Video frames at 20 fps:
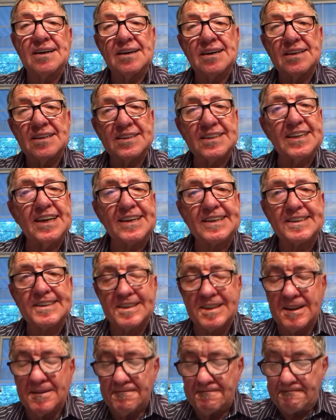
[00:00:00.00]

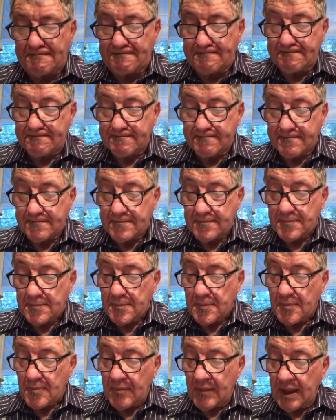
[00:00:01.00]
6.
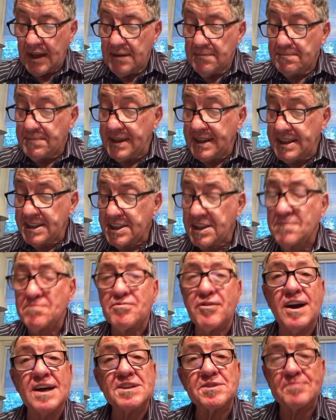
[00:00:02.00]
Peace and
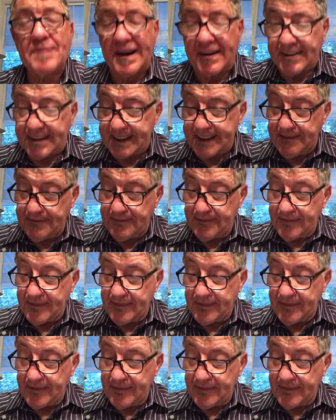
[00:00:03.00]
prosperity